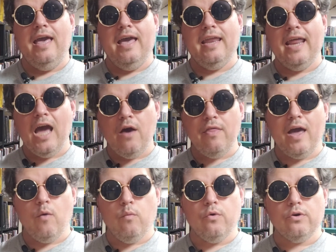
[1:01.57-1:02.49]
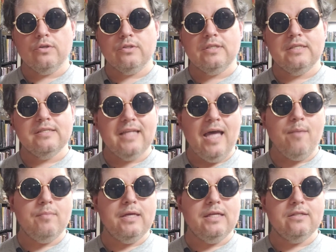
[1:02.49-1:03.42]
And how that works is that
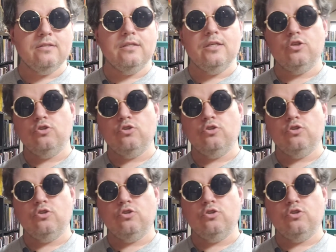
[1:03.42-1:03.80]
means it